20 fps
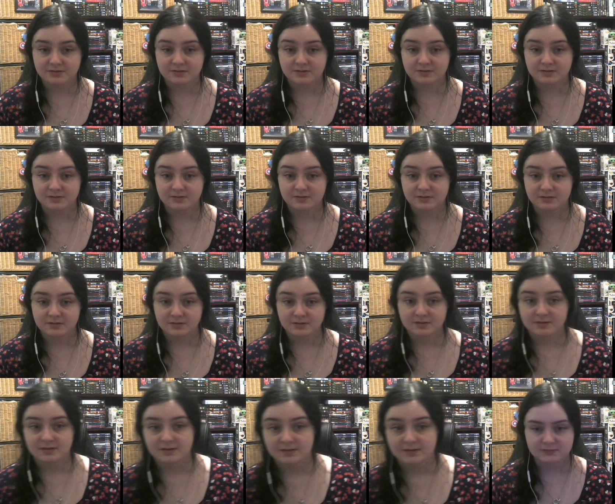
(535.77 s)

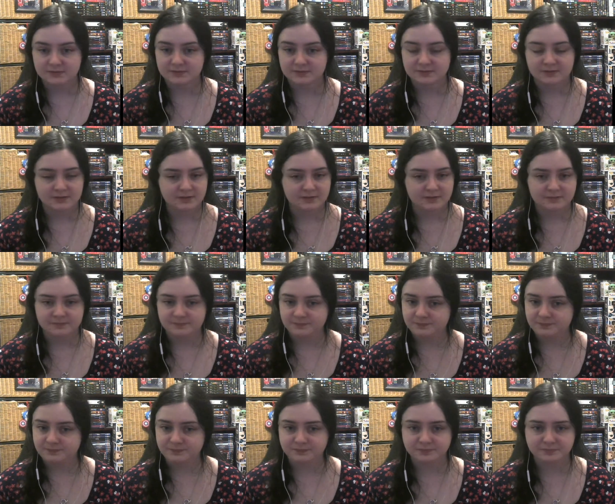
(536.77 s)

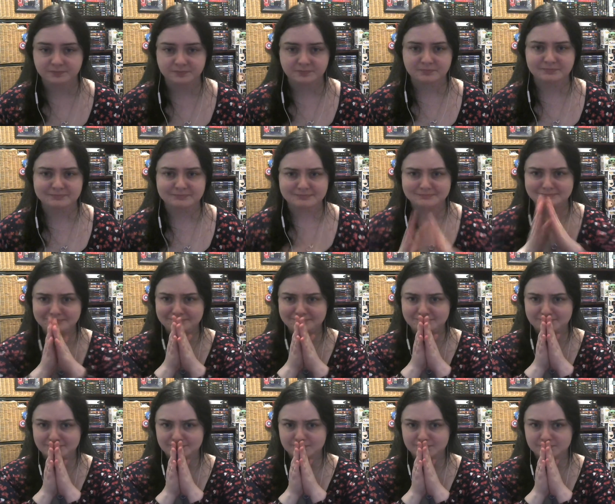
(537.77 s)

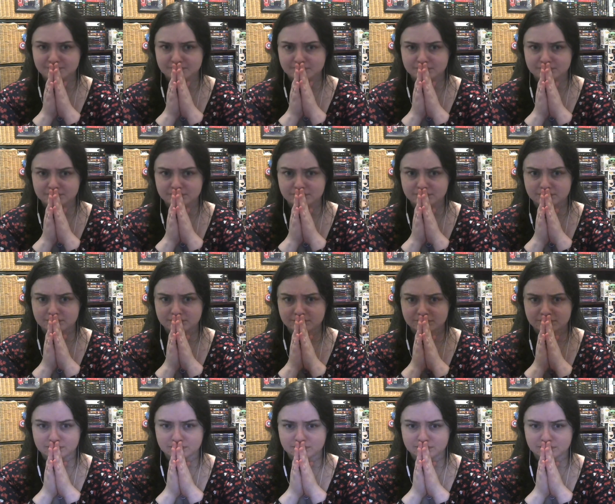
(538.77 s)

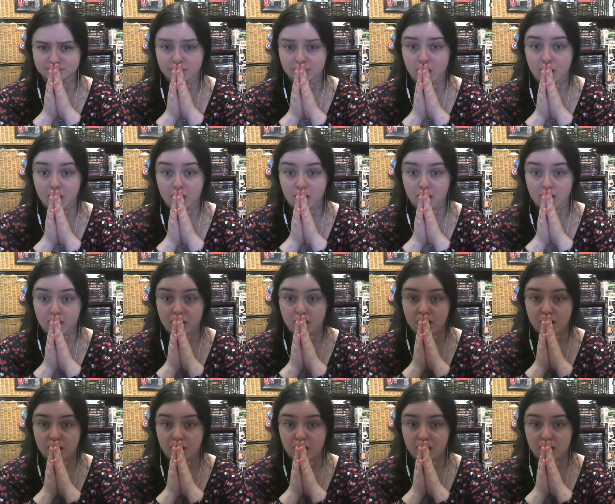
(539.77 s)

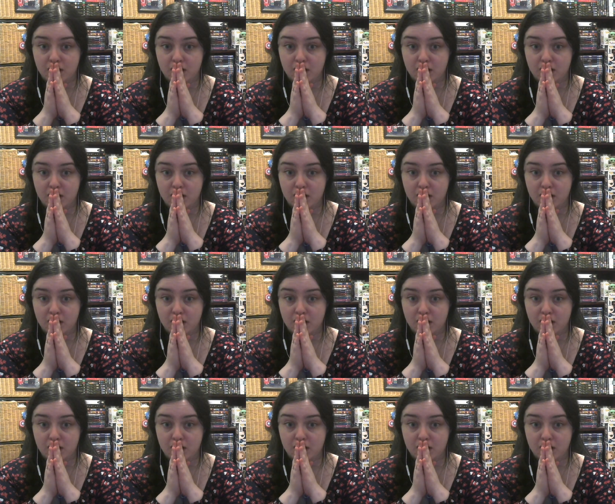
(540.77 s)
[no speech]